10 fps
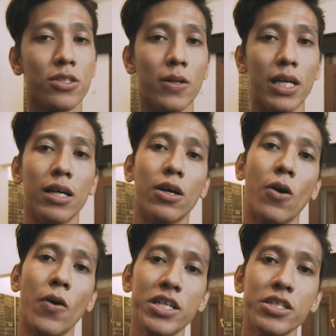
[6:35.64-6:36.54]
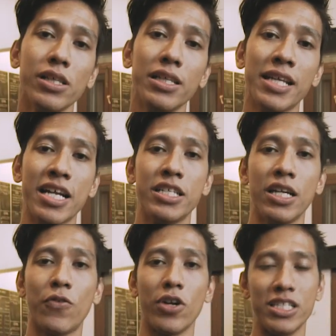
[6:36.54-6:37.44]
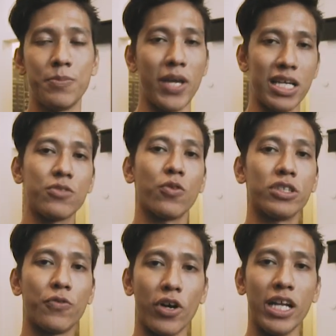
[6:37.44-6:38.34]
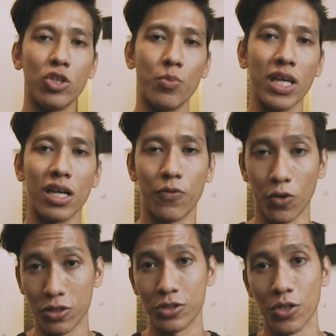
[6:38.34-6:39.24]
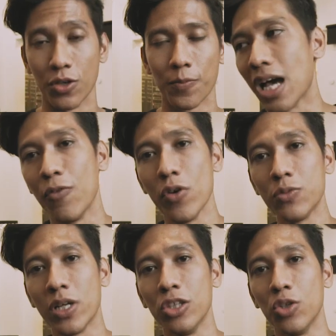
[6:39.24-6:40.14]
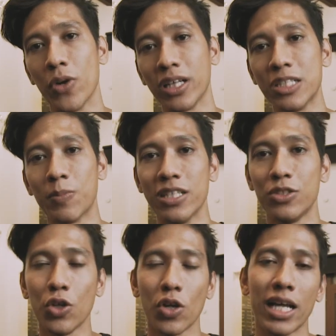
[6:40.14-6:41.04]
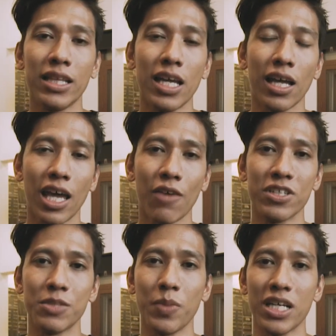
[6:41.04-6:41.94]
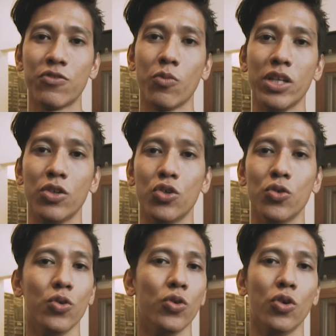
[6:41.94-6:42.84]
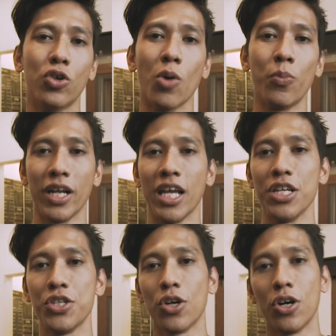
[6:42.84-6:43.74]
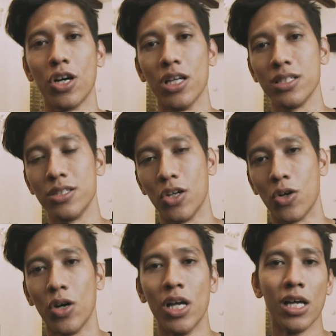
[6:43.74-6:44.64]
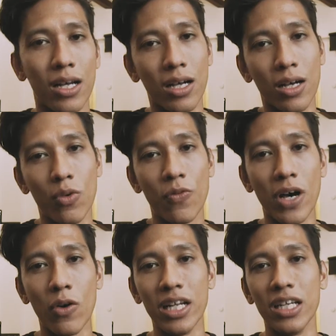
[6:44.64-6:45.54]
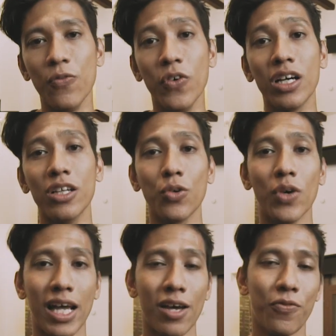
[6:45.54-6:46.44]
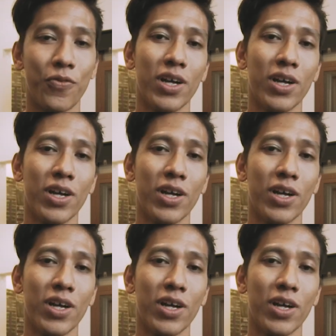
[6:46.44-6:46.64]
So the original intention for this space was for it to be a photo studio. I've always wanted to practice my studio lighting, have a space for me to do corporate headshots, you know. We found it difficult to have